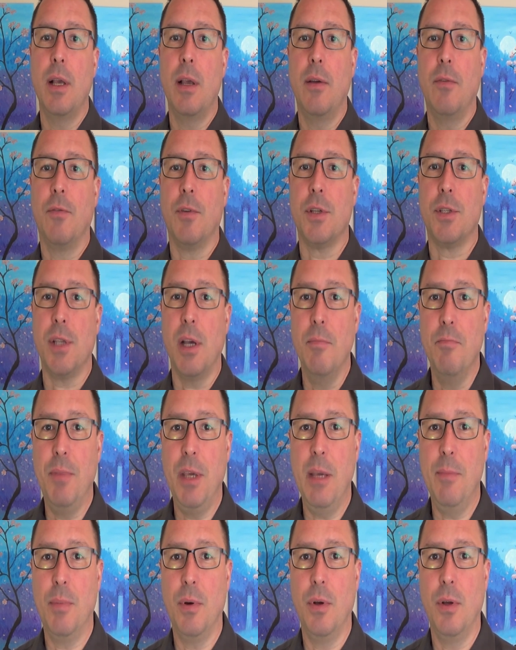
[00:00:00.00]
for some
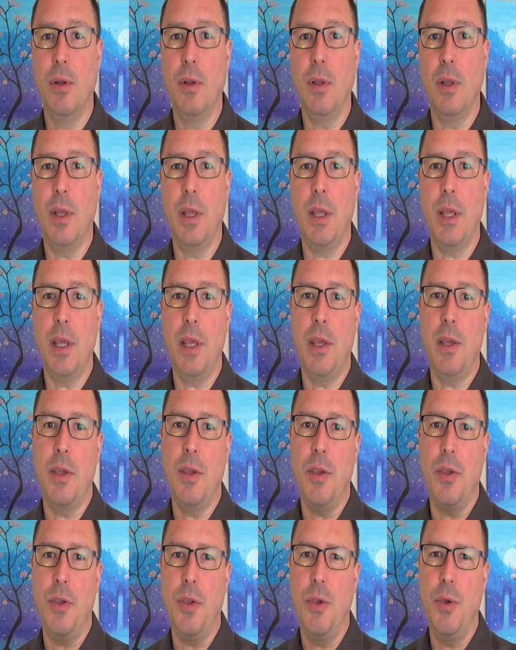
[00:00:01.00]
people,
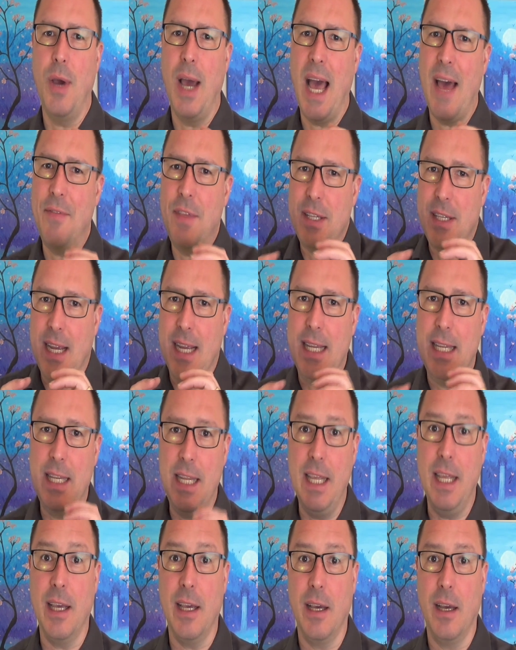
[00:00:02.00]
you have this
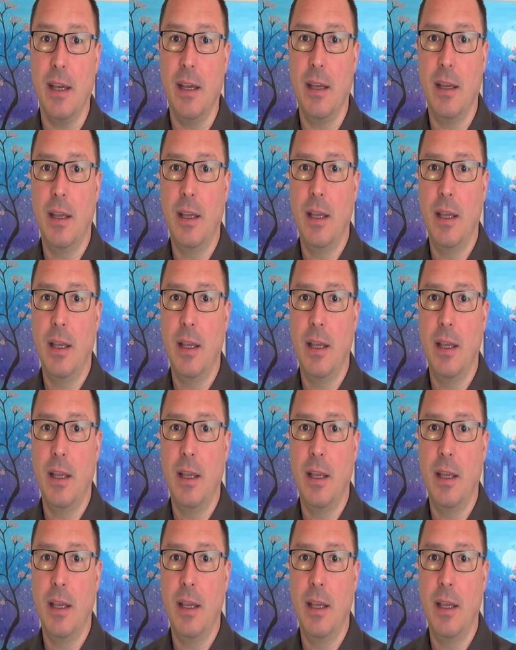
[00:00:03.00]
idea,